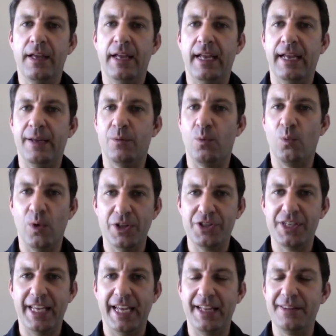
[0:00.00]
And once
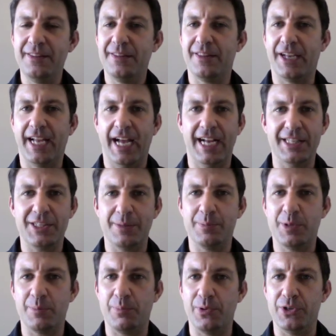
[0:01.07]
again, the
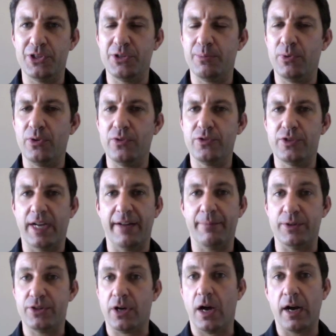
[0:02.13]
concepts and principles that I've
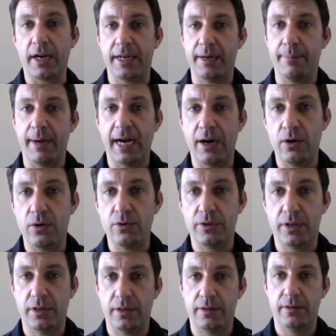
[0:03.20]
been talking
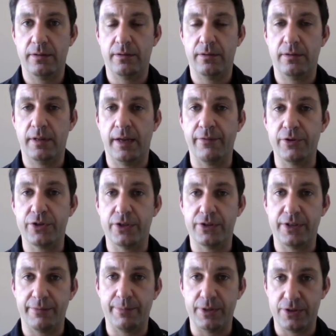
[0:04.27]
about ever
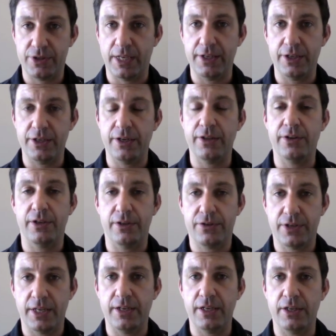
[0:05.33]
since I've been sending it,
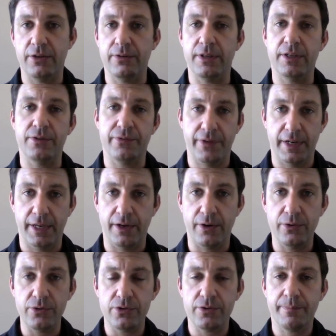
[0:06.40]
sending you these
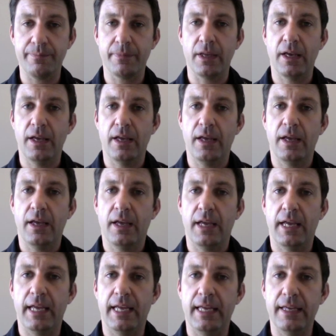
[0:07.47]
videos
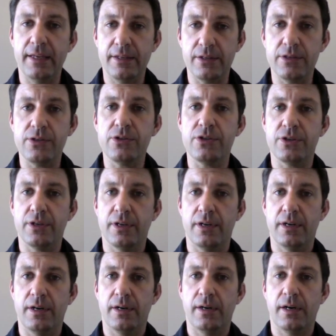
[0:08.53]
is
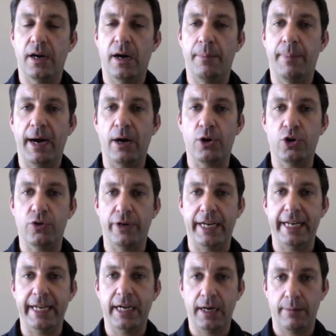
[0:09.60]
about
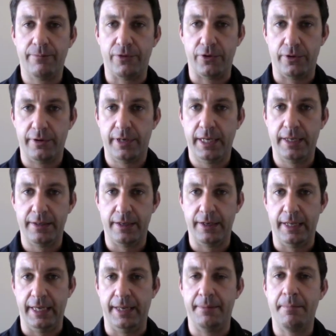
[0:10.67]
creating comfort in the
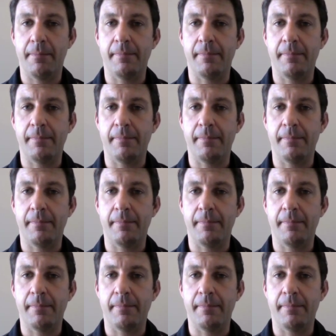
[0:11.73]
knee.